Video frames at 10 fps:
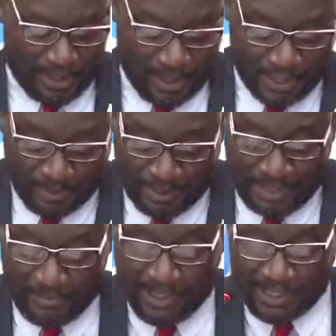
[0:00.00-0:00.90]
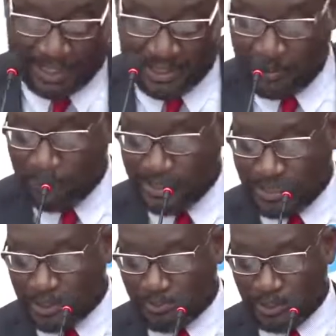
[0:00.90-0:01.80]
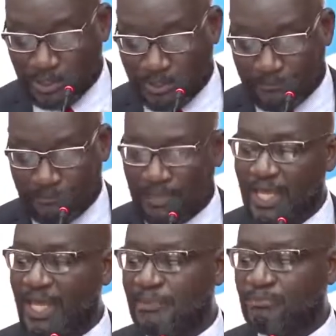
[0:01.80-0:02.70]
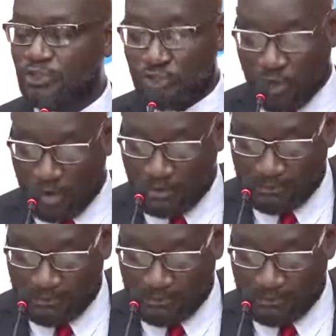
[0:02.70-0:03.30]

is being debated here, Mr. Speaker, I am sure